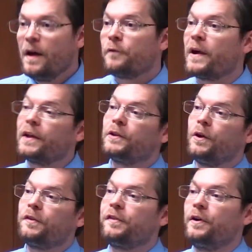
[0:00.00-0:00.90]
Franklin
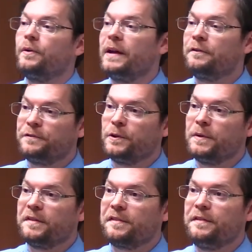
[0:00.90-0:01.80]
also
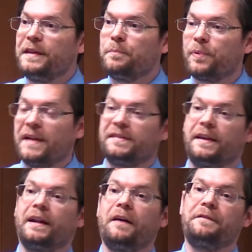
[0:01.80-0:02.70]
influenced the
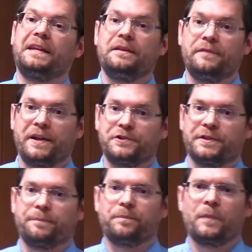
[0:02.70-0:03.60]
president of the convention.